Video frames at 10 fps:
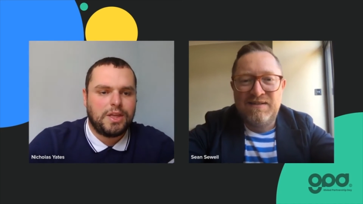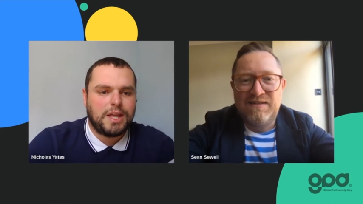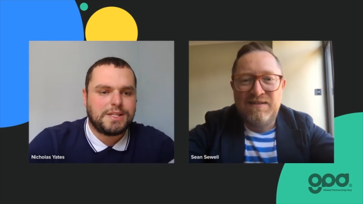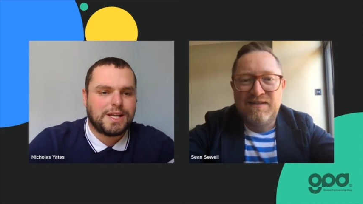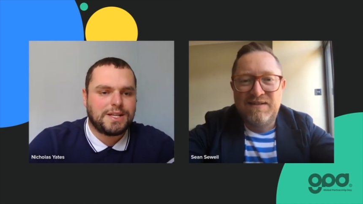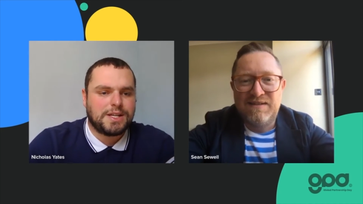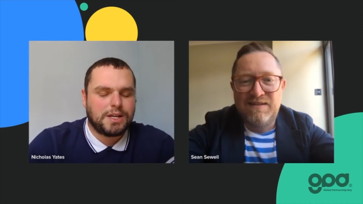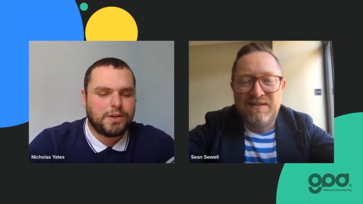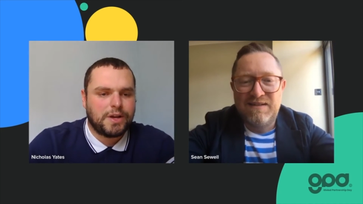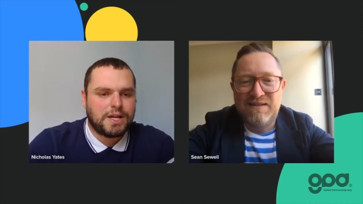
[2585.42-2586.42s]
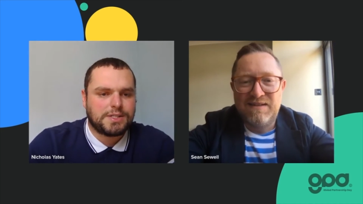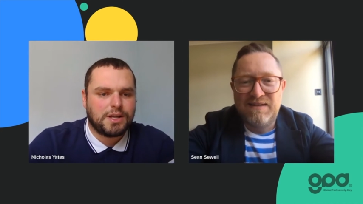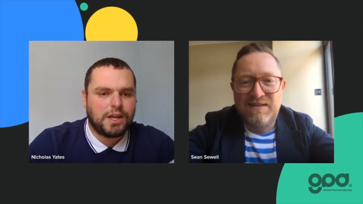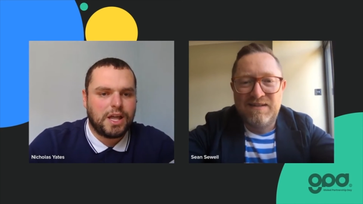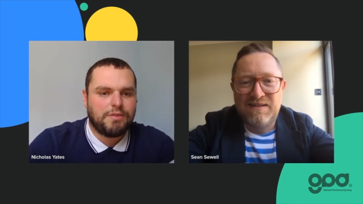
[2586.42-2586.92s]
Speaker 1: the insights that you guys
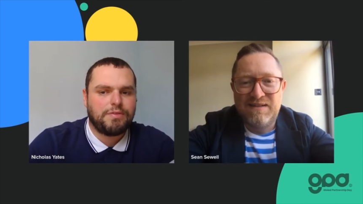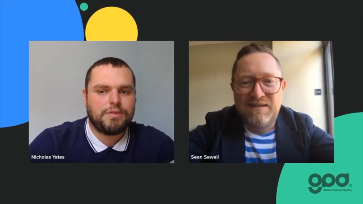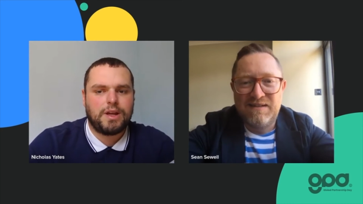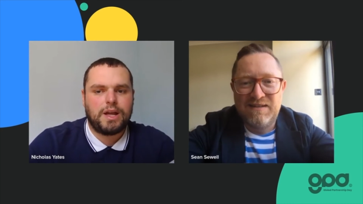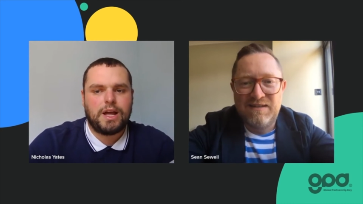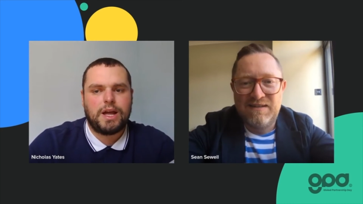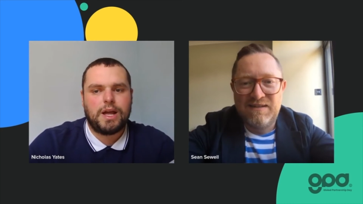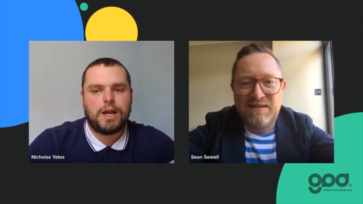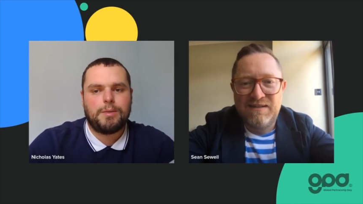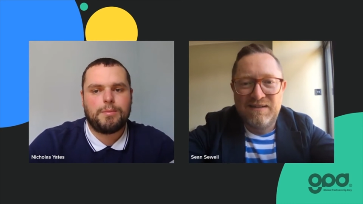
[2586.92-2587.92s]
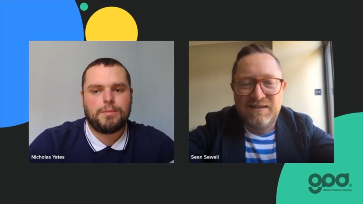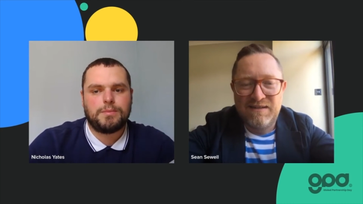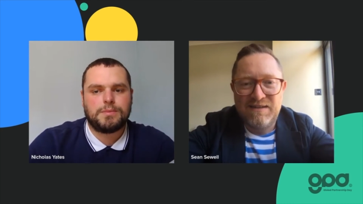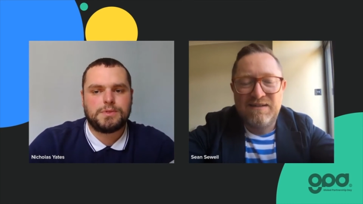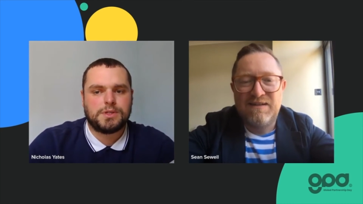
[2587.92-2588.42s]
can give
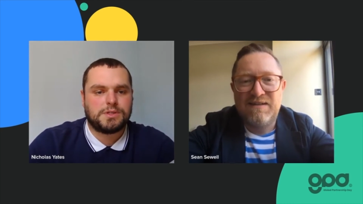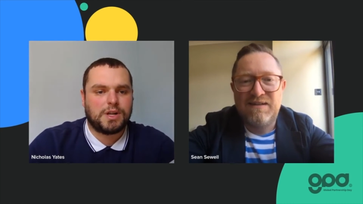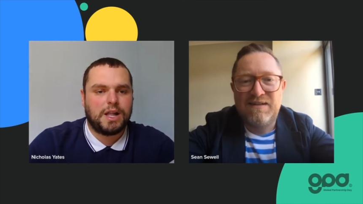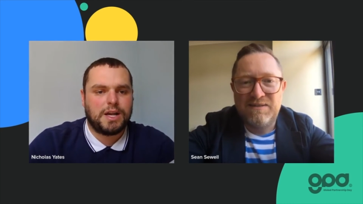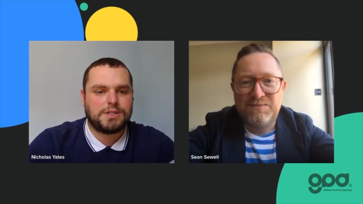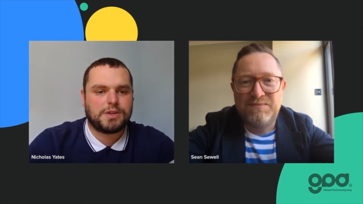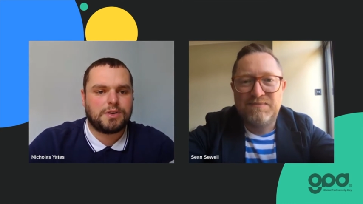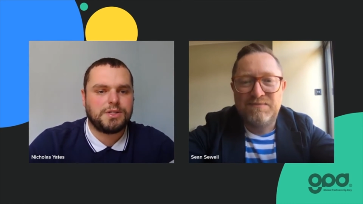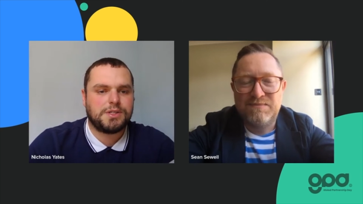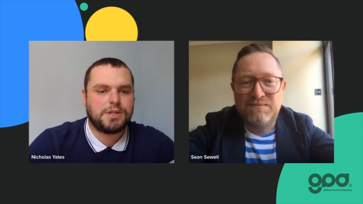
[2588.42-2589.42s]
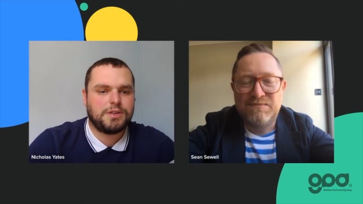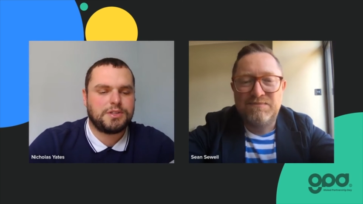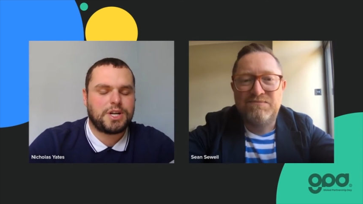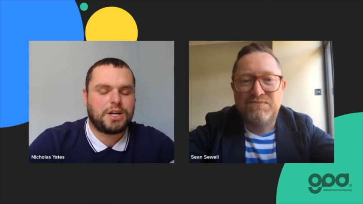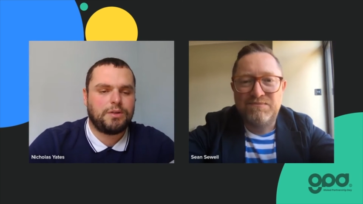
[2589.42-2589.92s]
um, to, to clients across the,
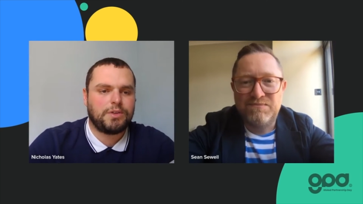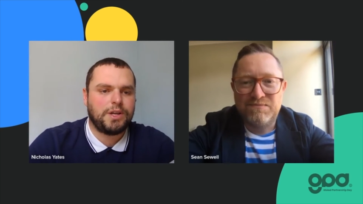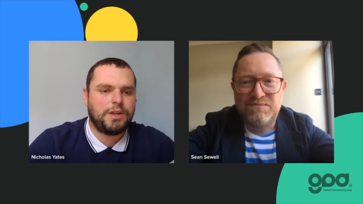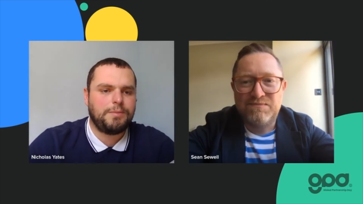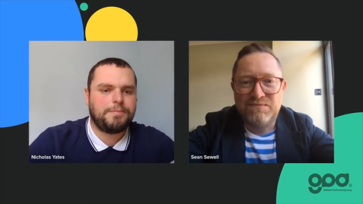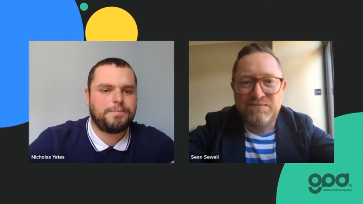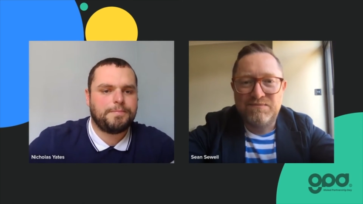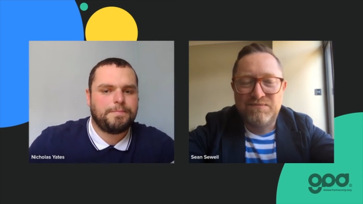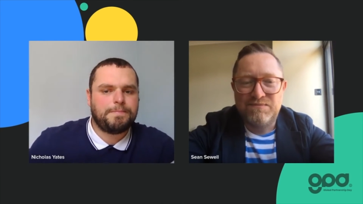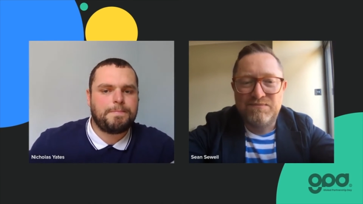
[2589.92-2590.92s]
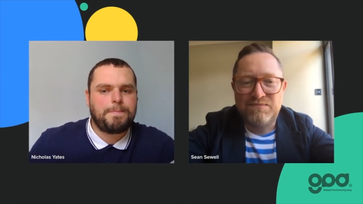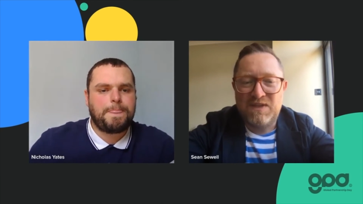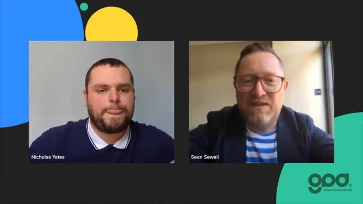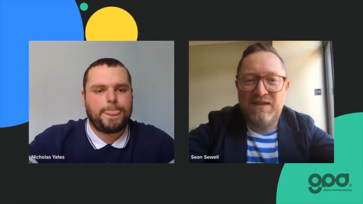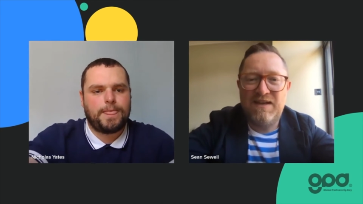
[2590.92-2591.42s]
the channel, really?
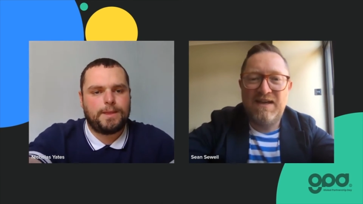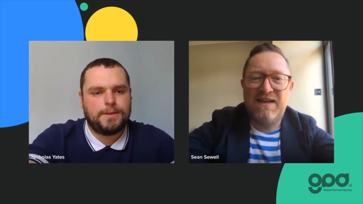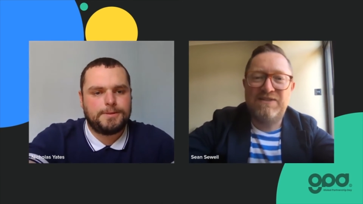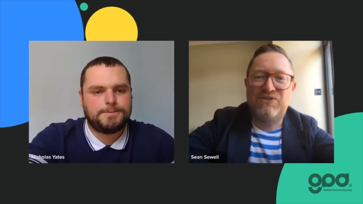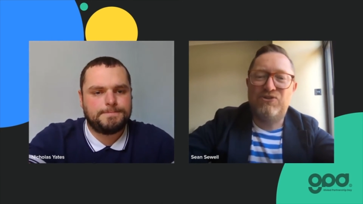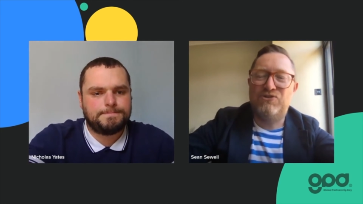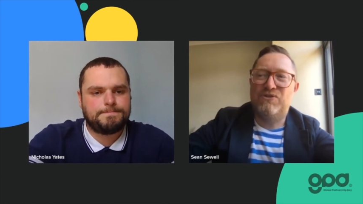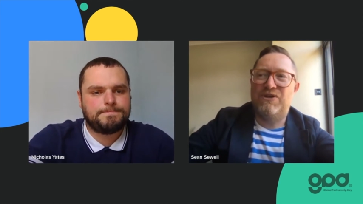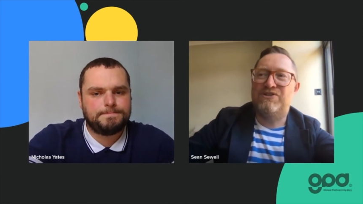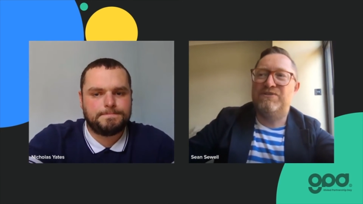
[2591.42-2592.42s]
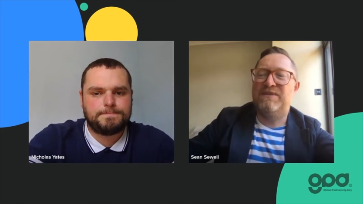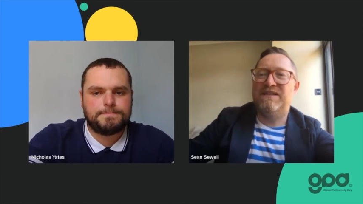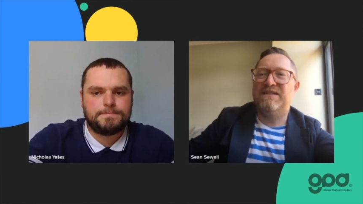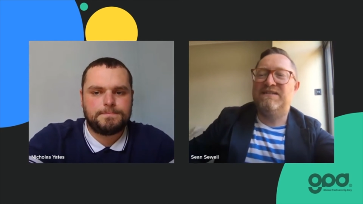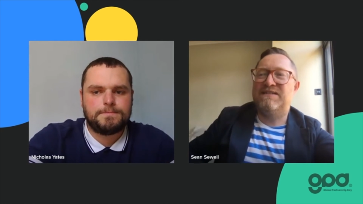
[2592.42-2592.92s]
Speaker 2: Yeah, that's a good question,
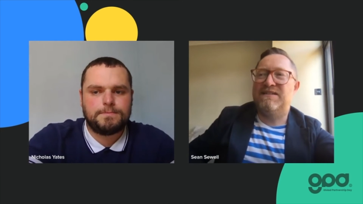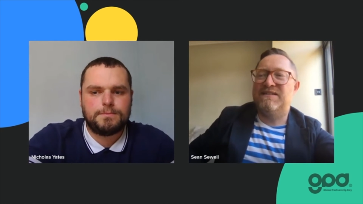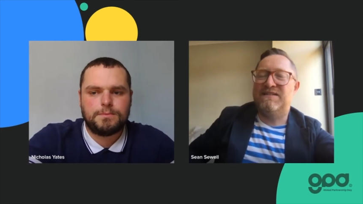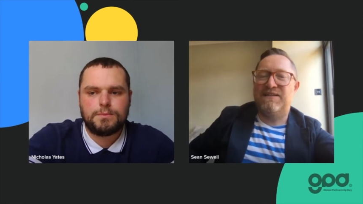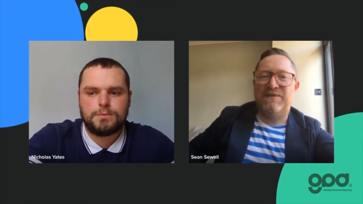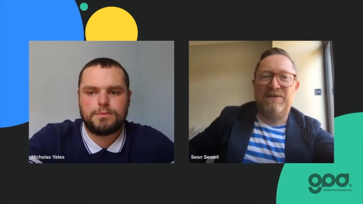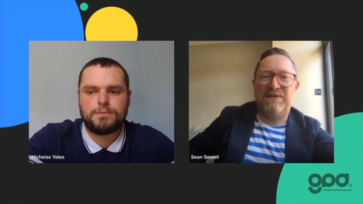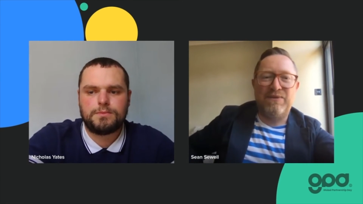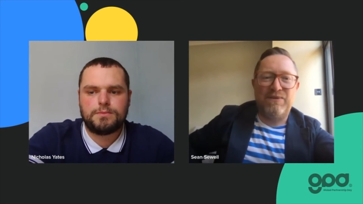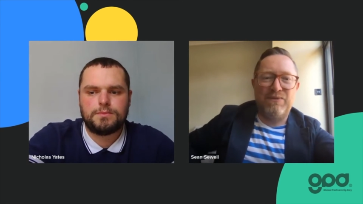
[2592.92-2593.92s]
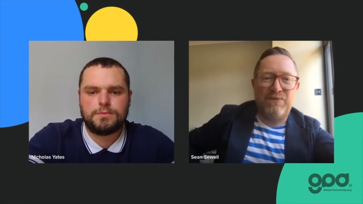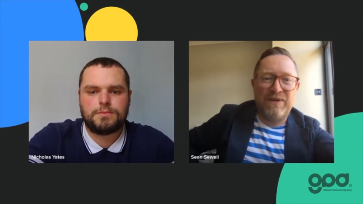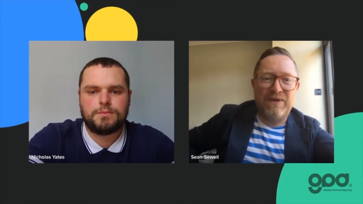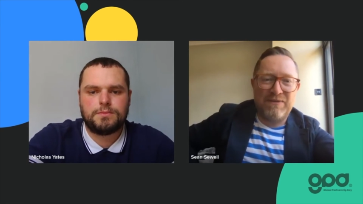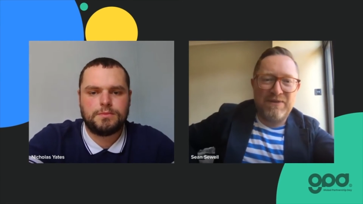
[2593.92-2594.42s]
mate. It's it's something that
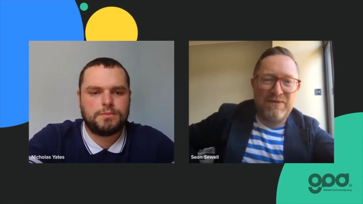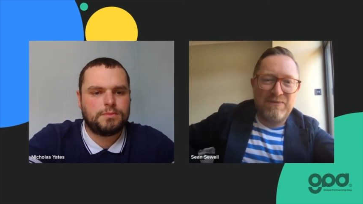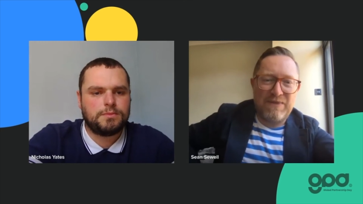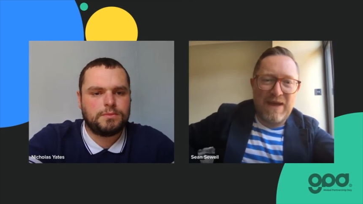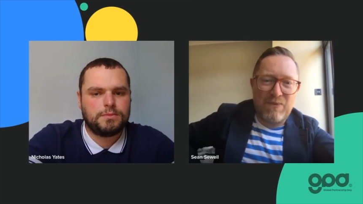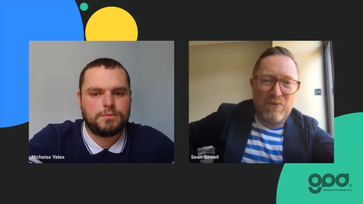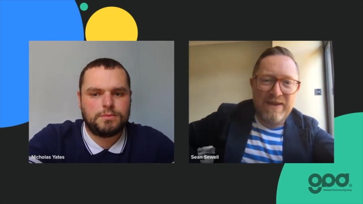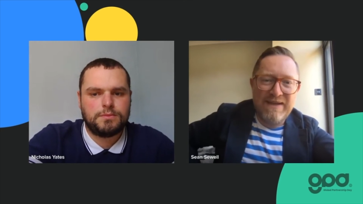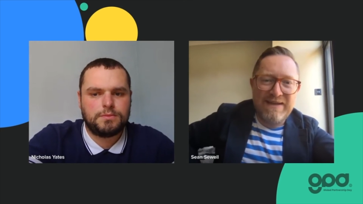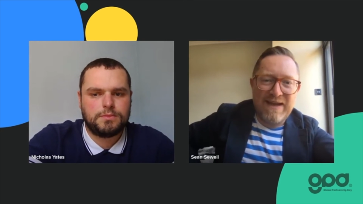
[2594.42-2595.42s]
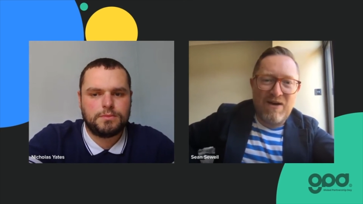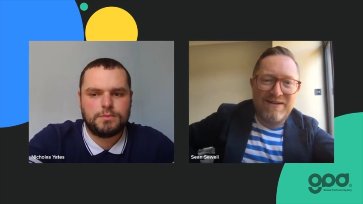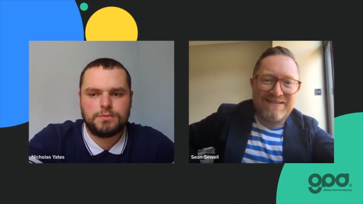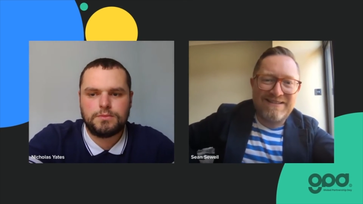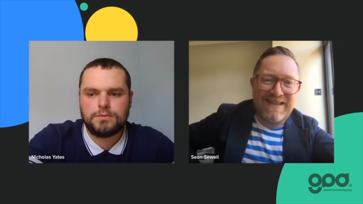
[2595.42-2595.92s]
it's something that we get
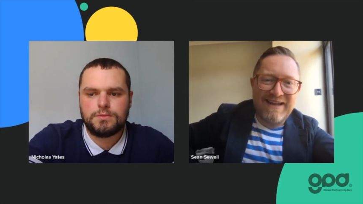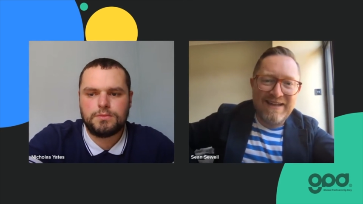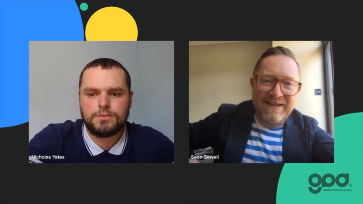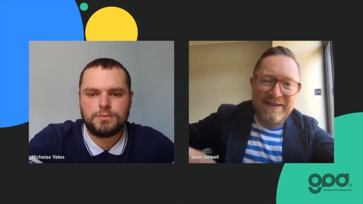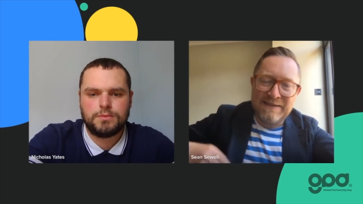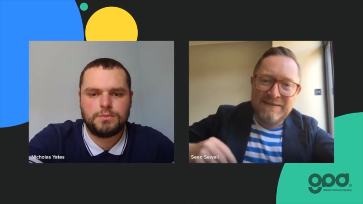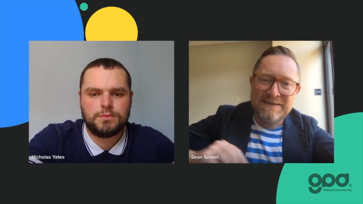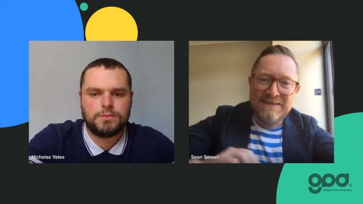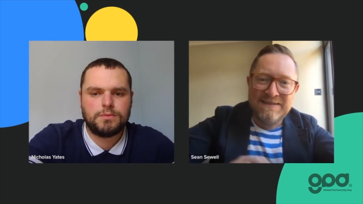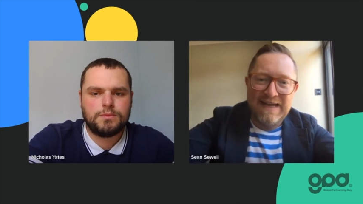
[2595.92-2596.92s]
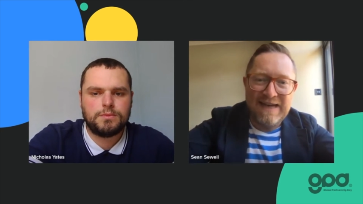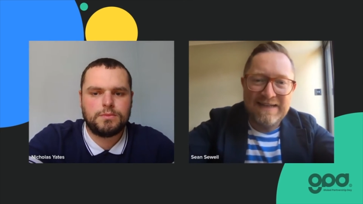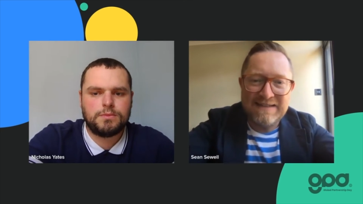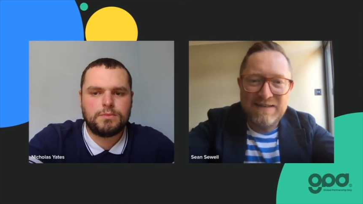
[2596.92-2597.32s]
asked daily, and